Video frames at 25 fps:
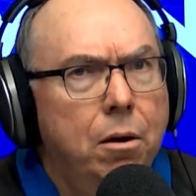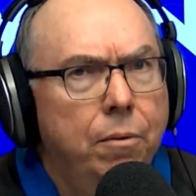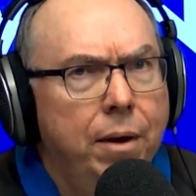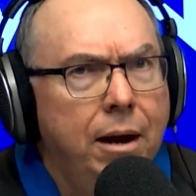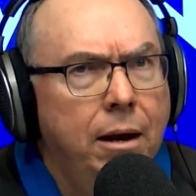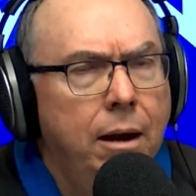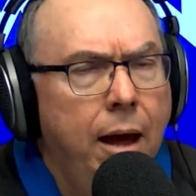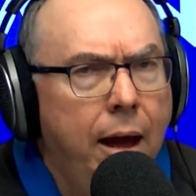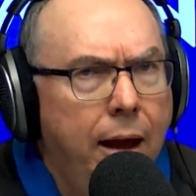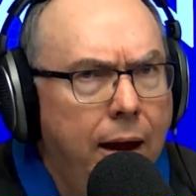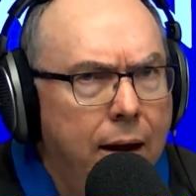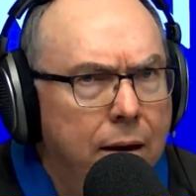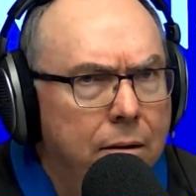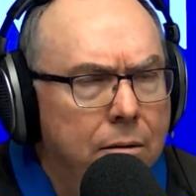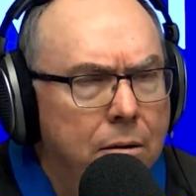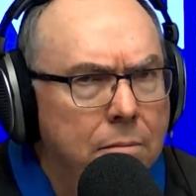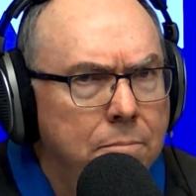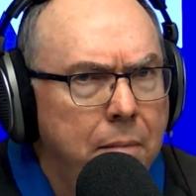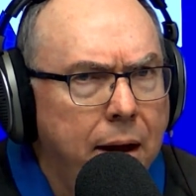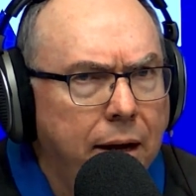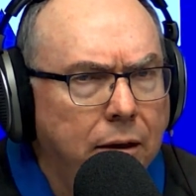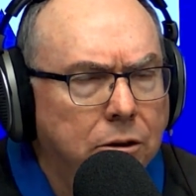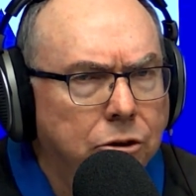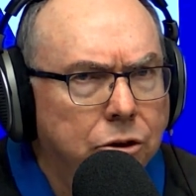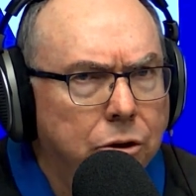in here and
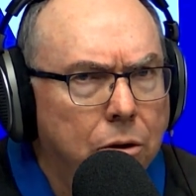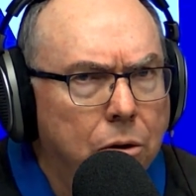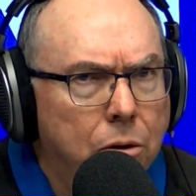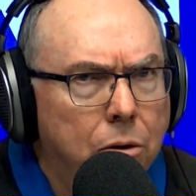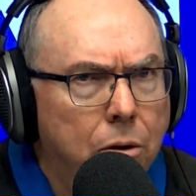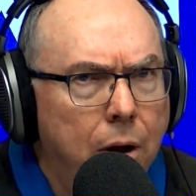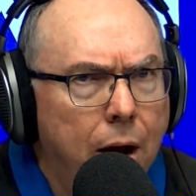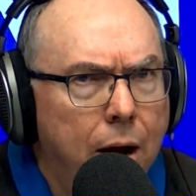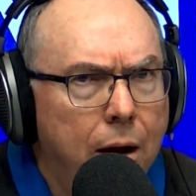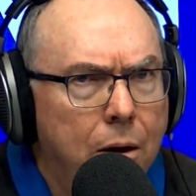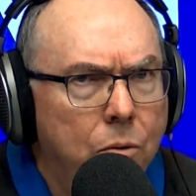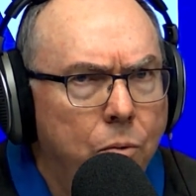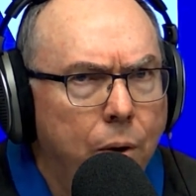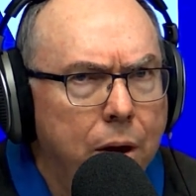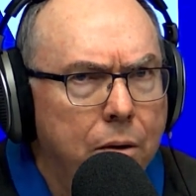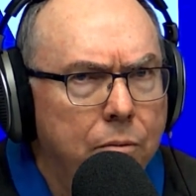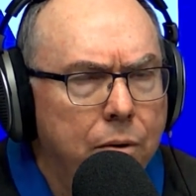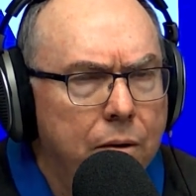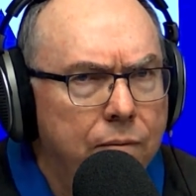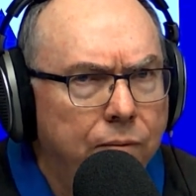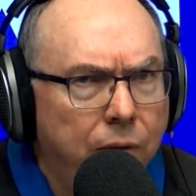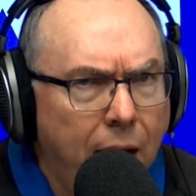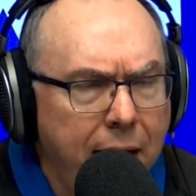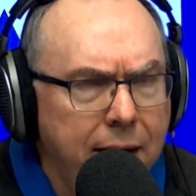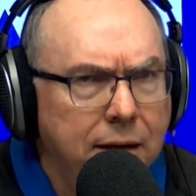make sure we're
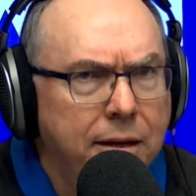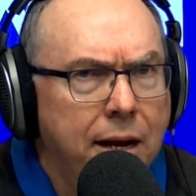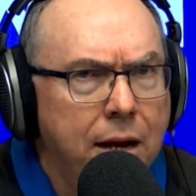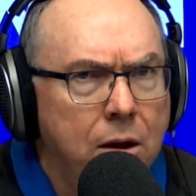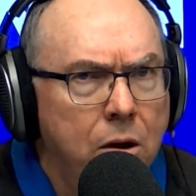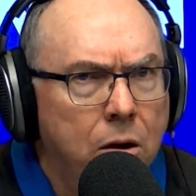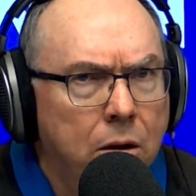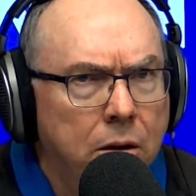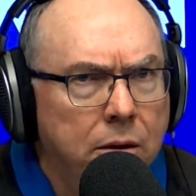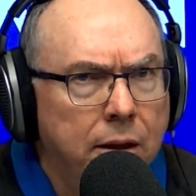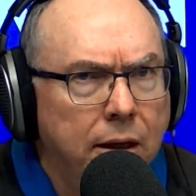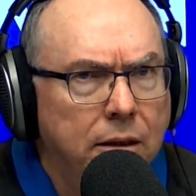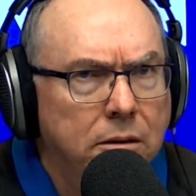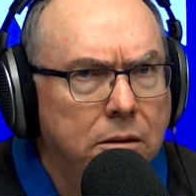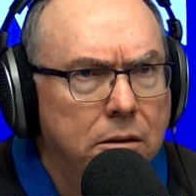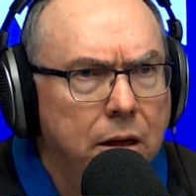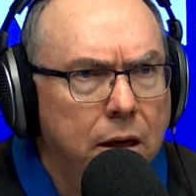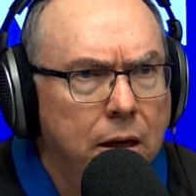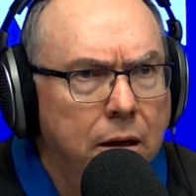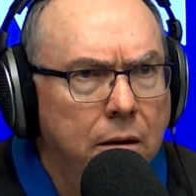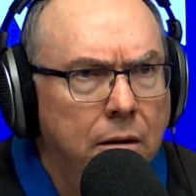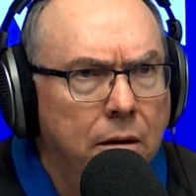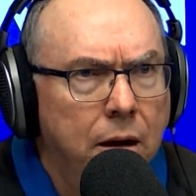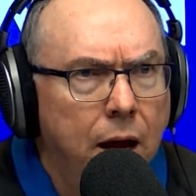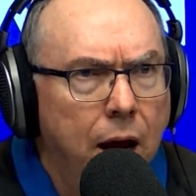reflecting on this
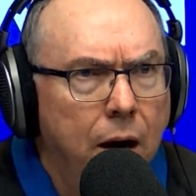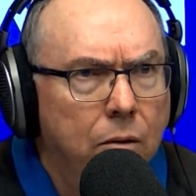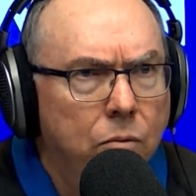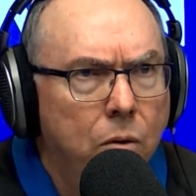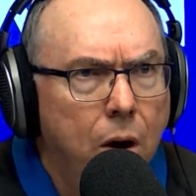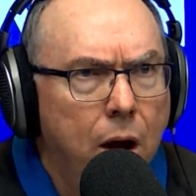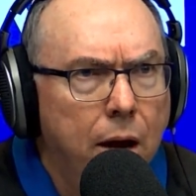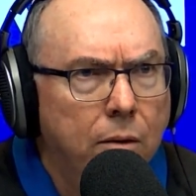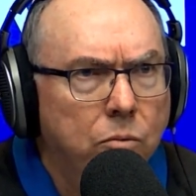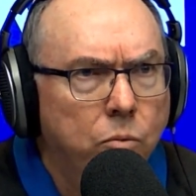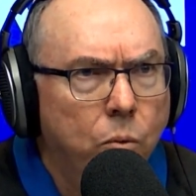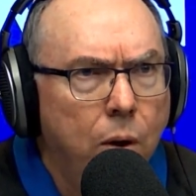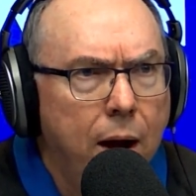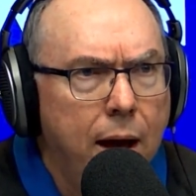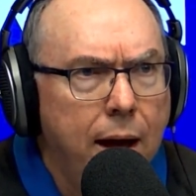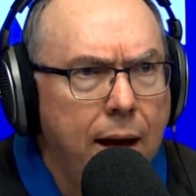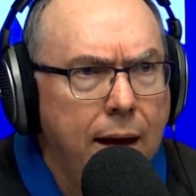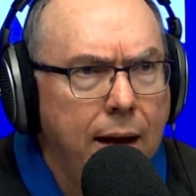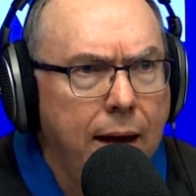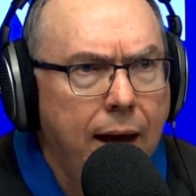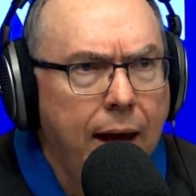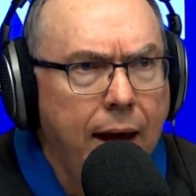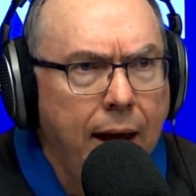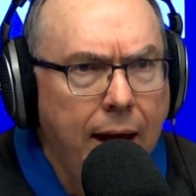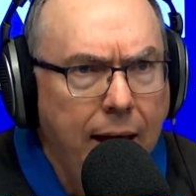in a right
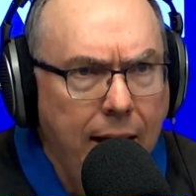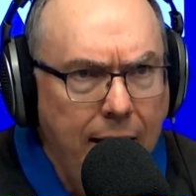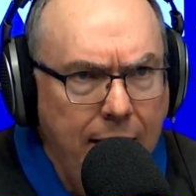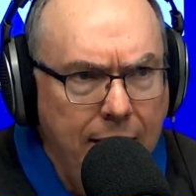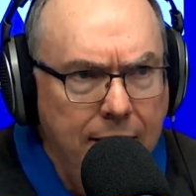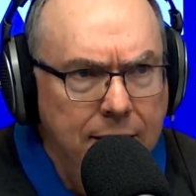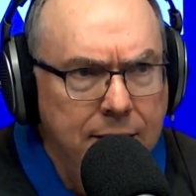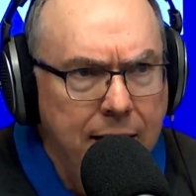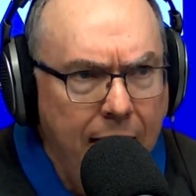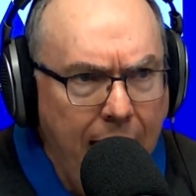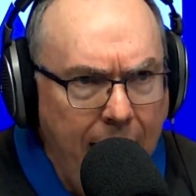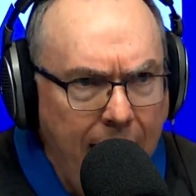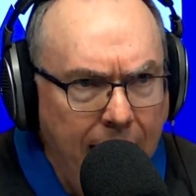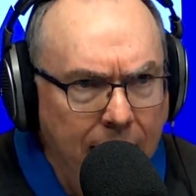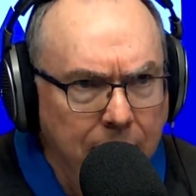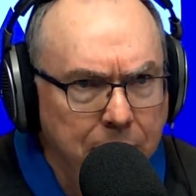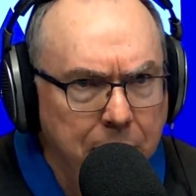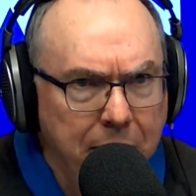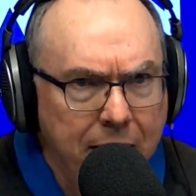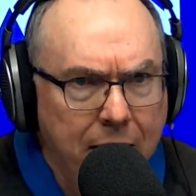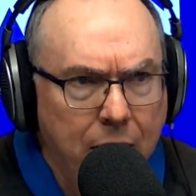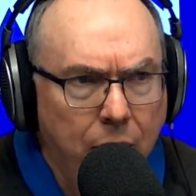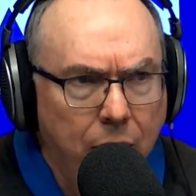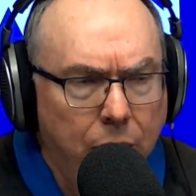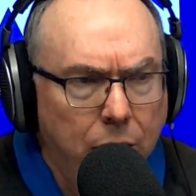way here, Dan,
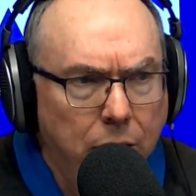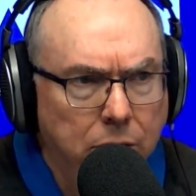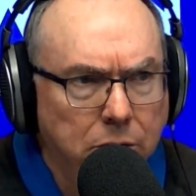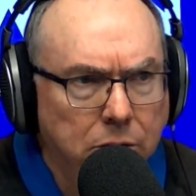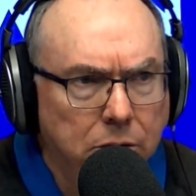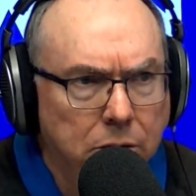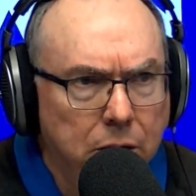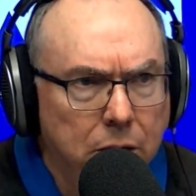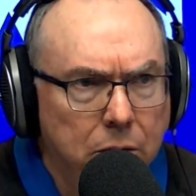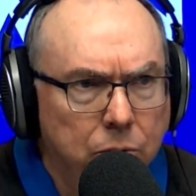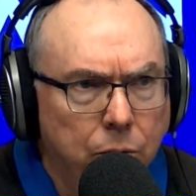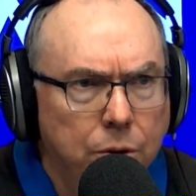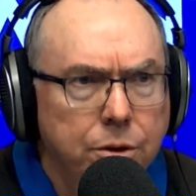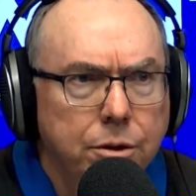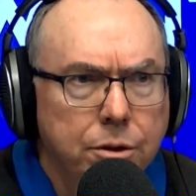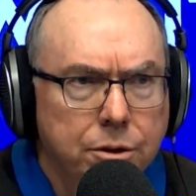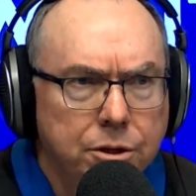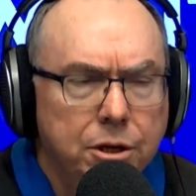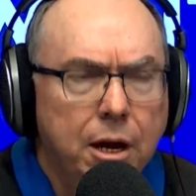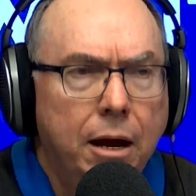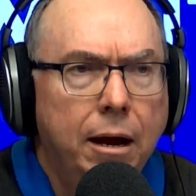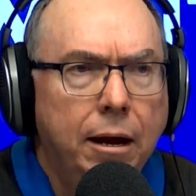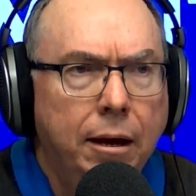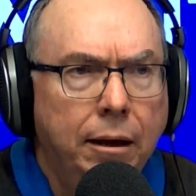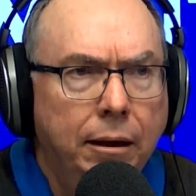because uh, what you're
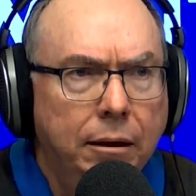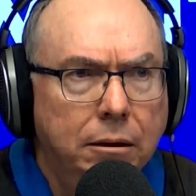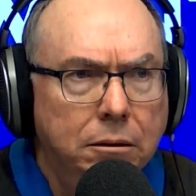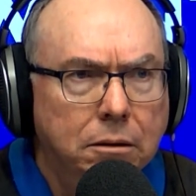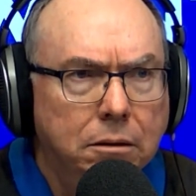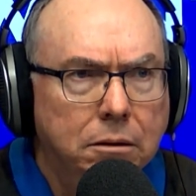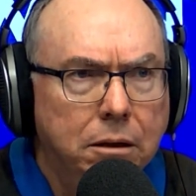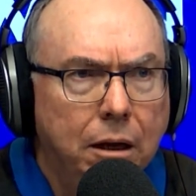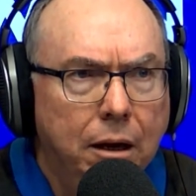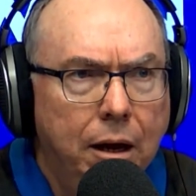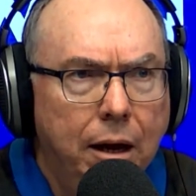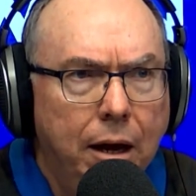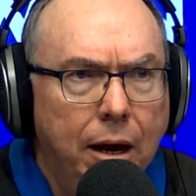saying is